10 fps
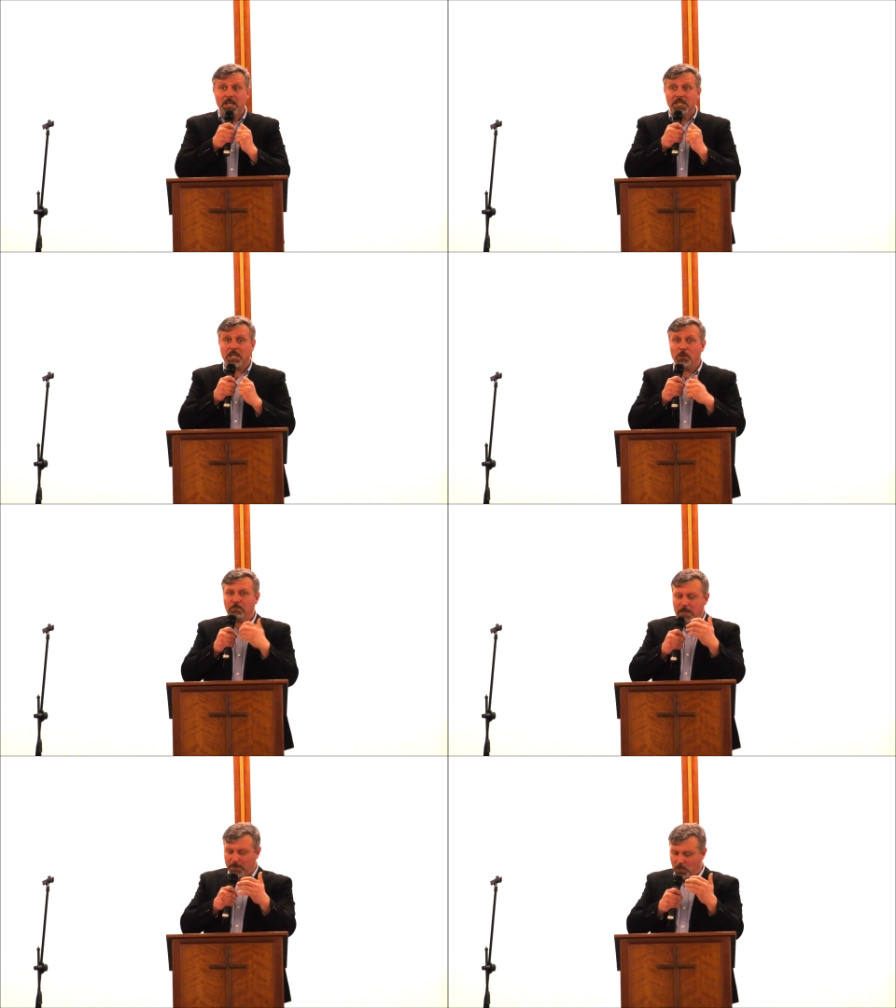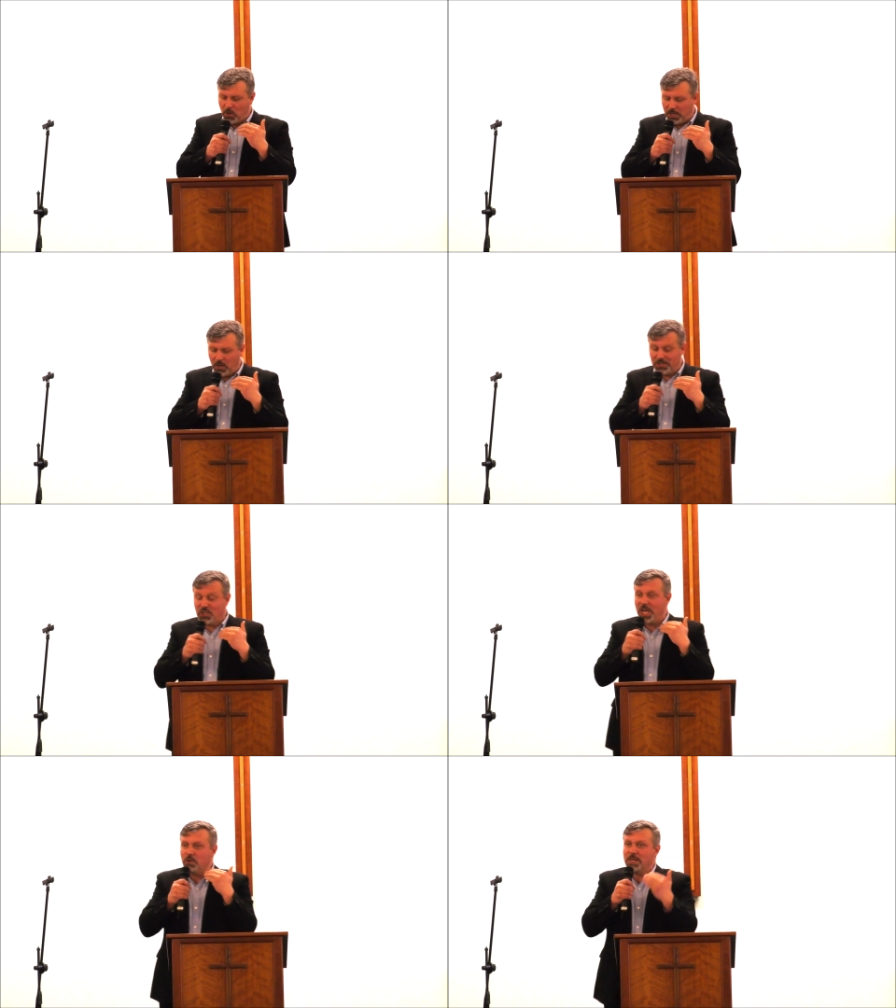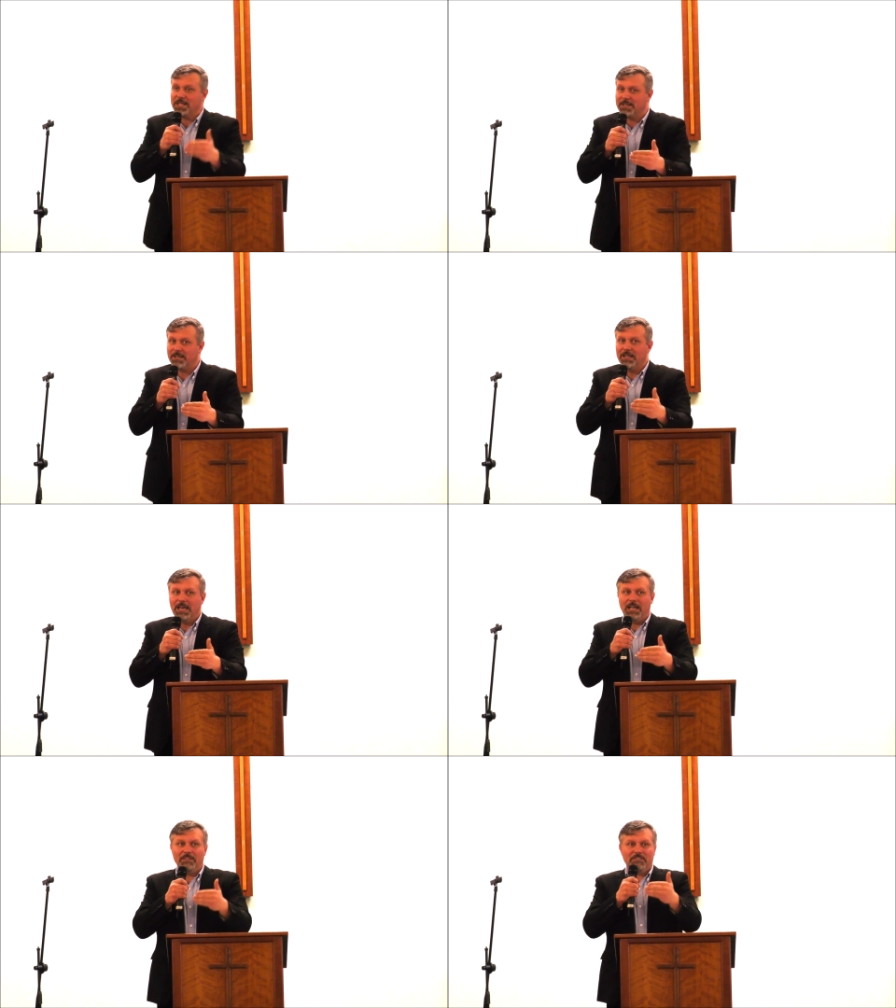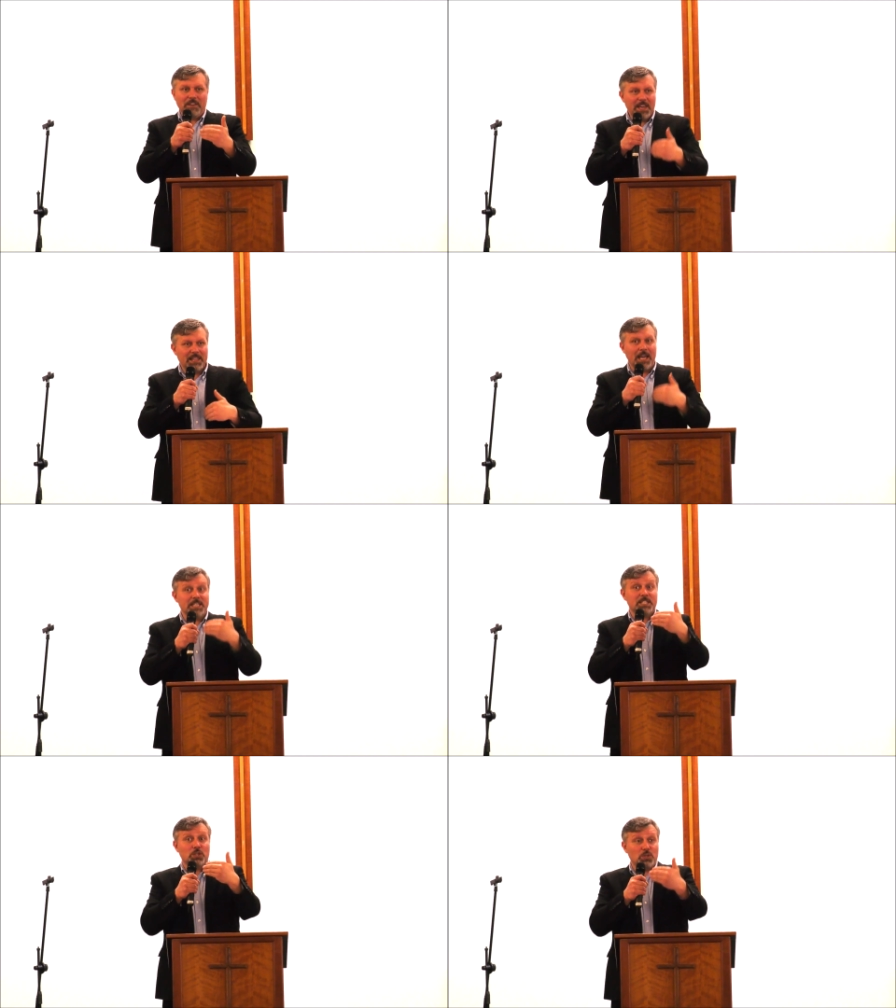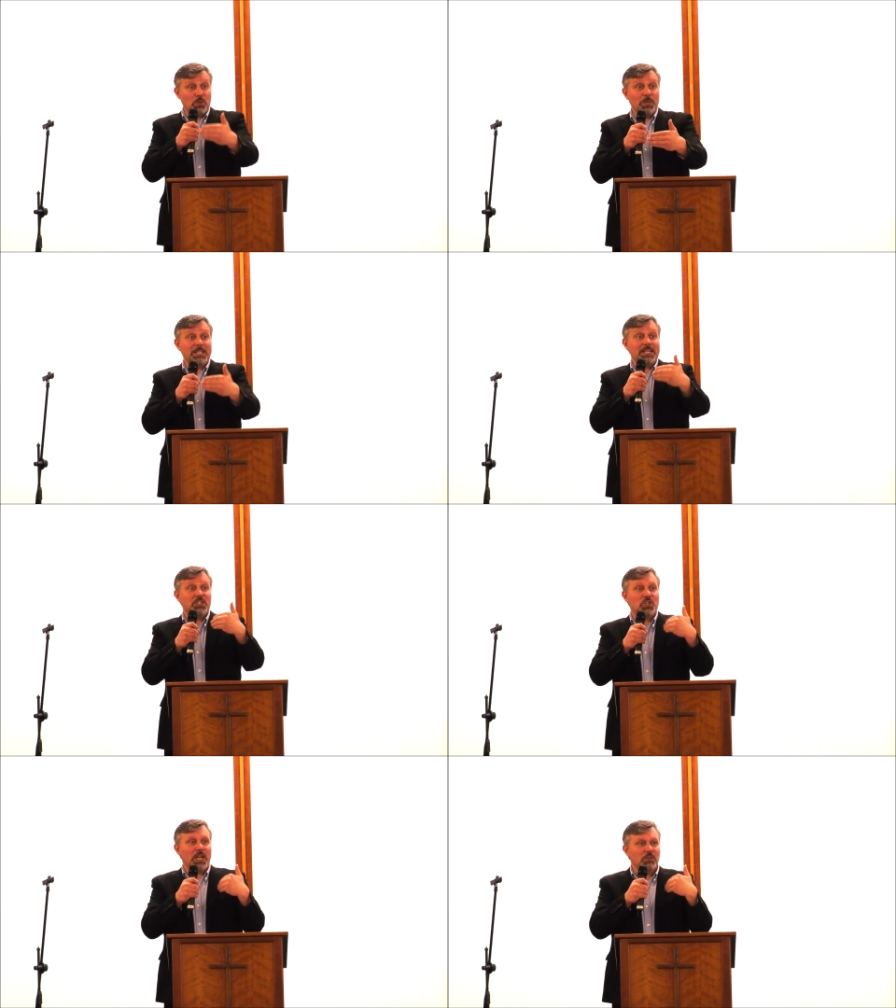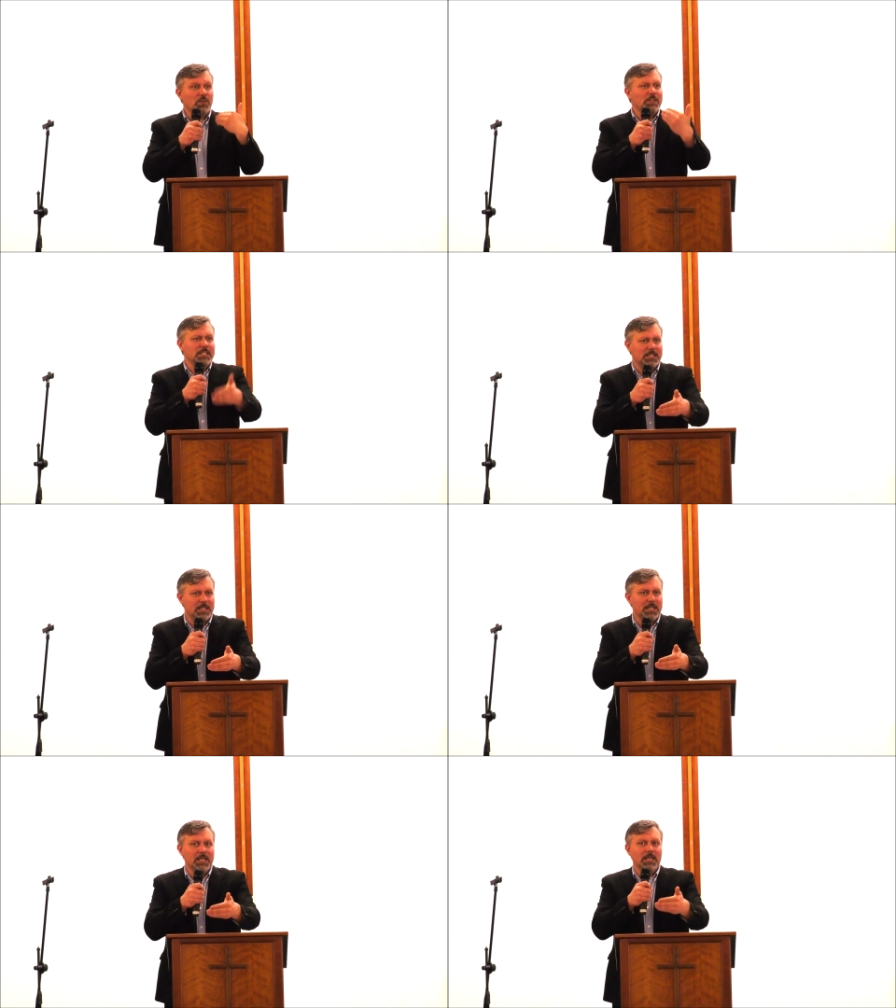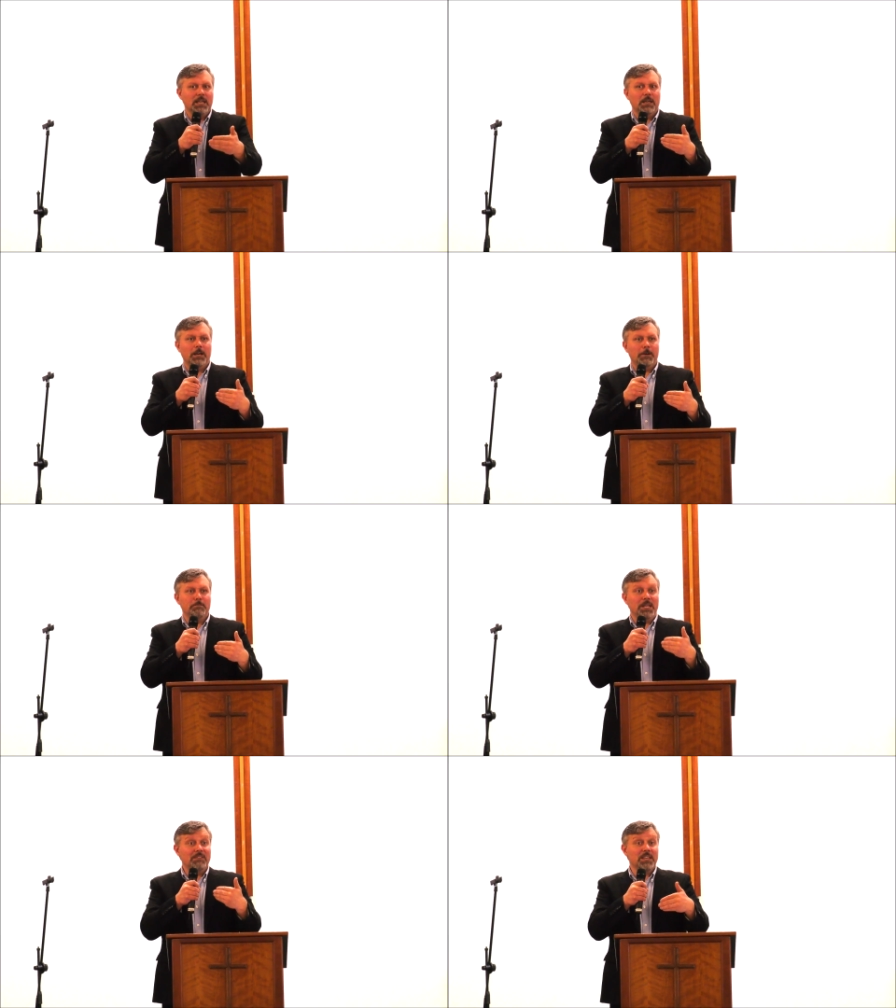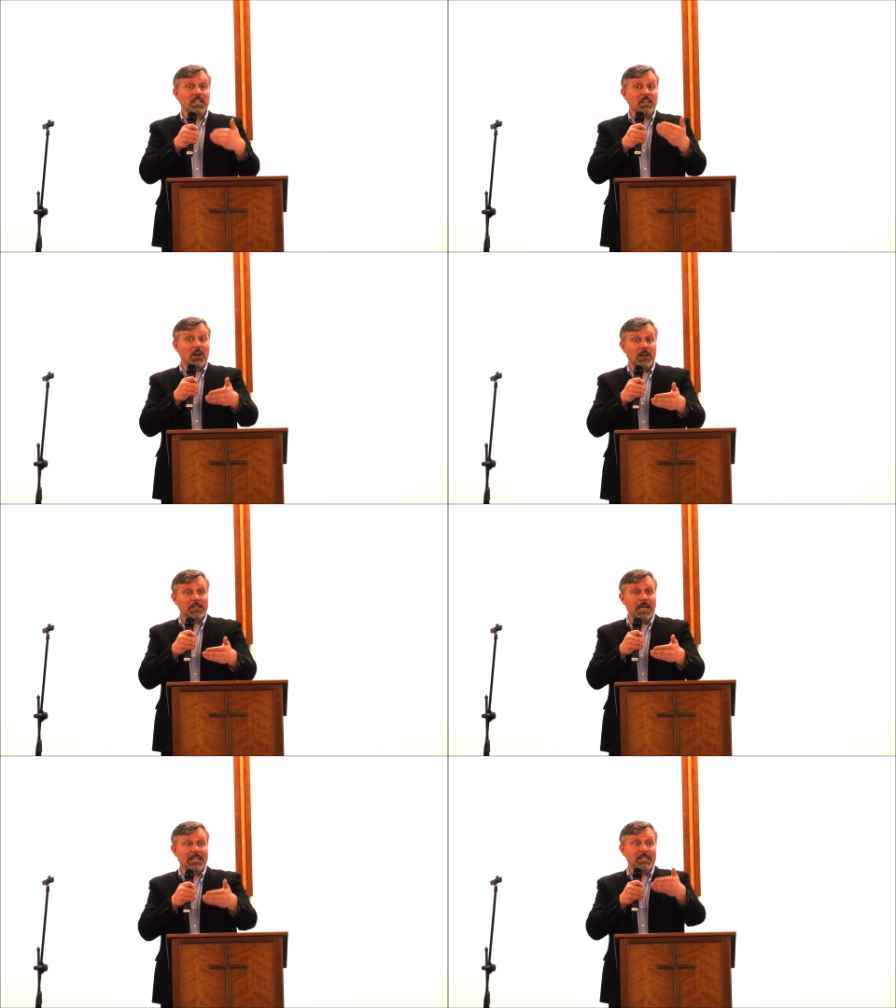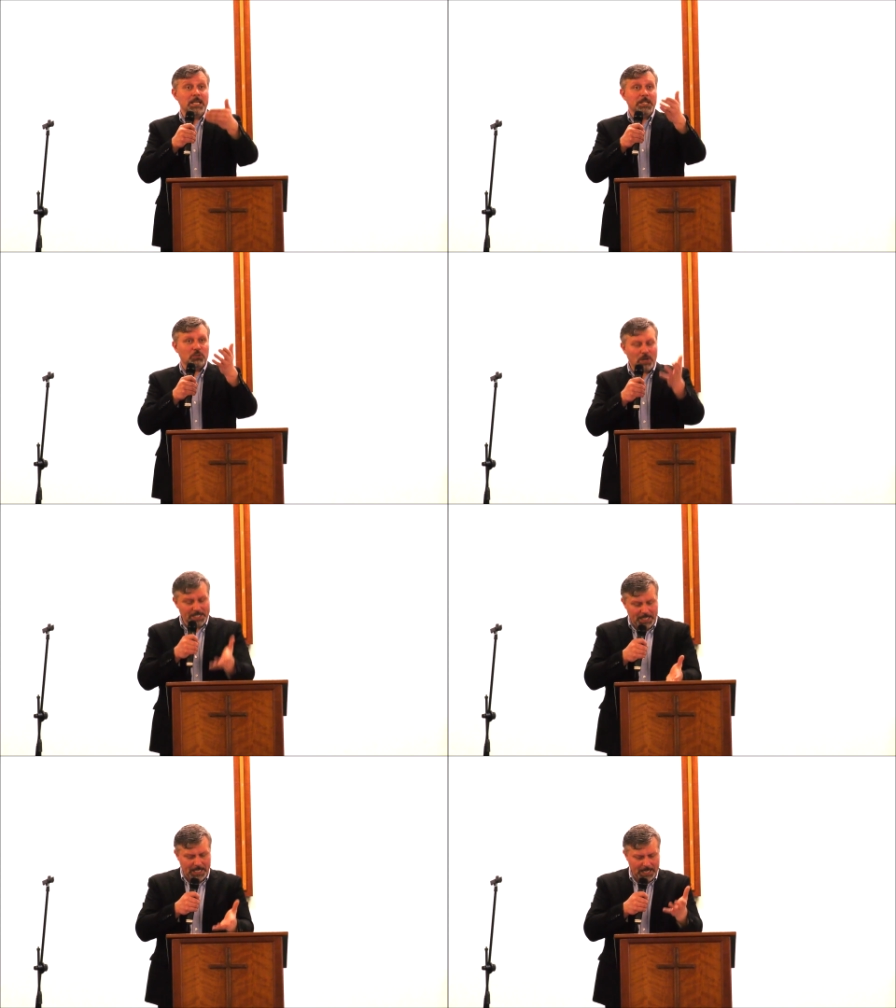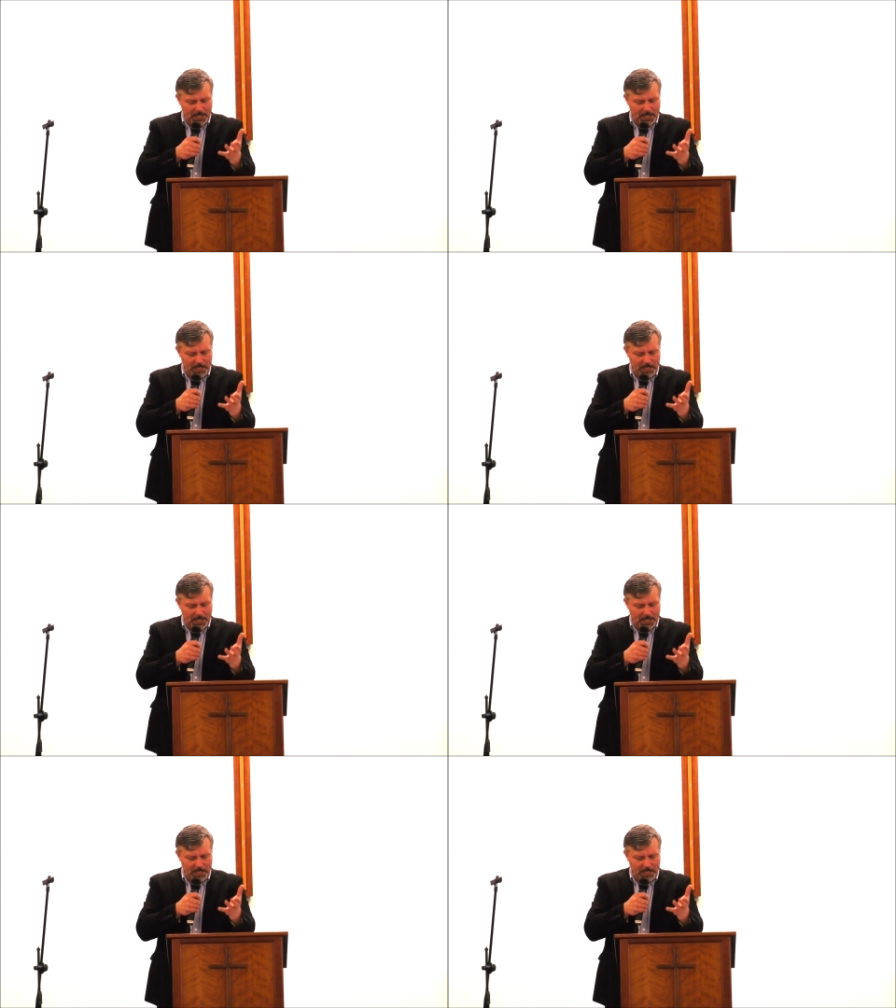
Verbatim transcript: So people who are not genuine, and the faith has to do with a genuinity, uh, believing in God and trusting in